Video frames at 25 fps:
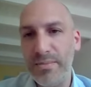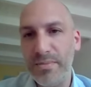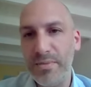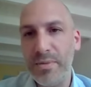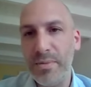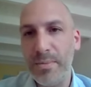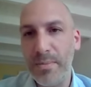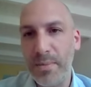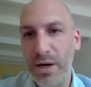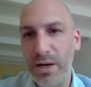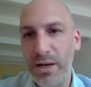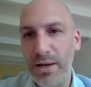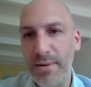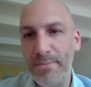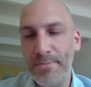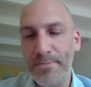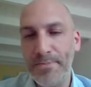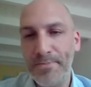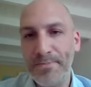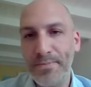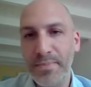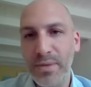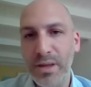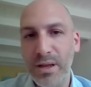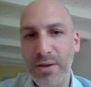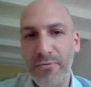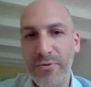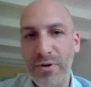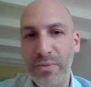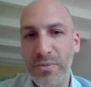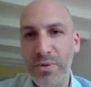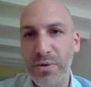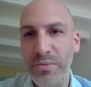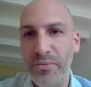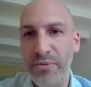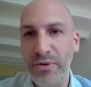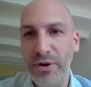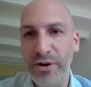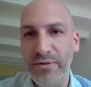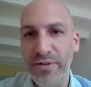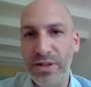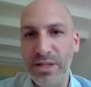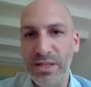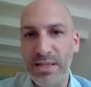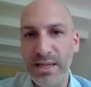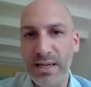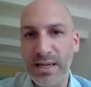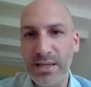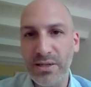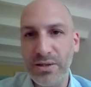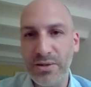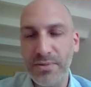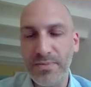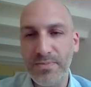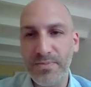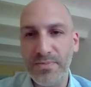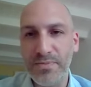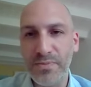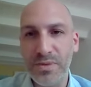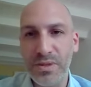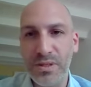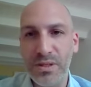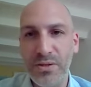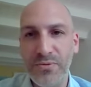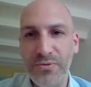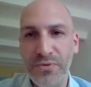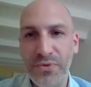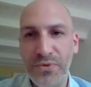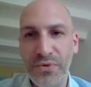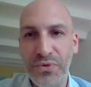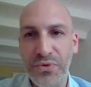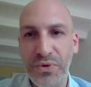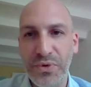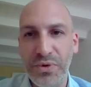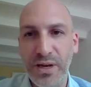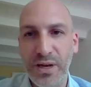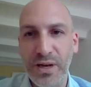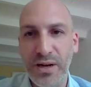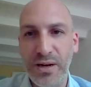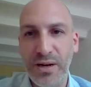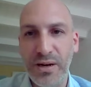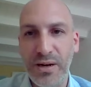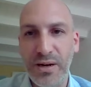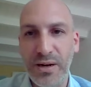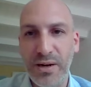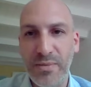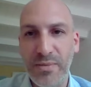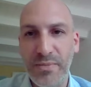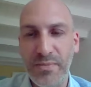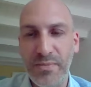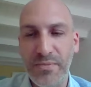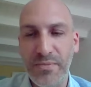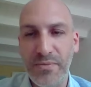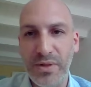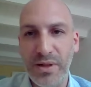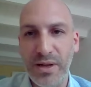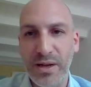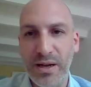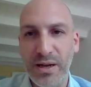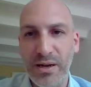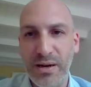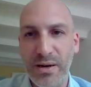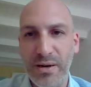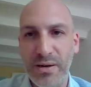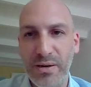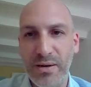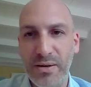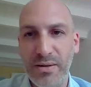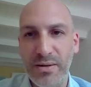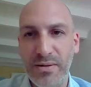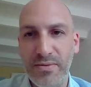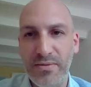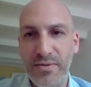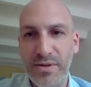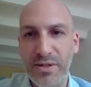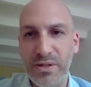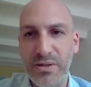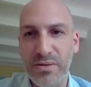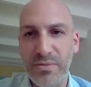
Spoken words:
money from the private sector for their projects.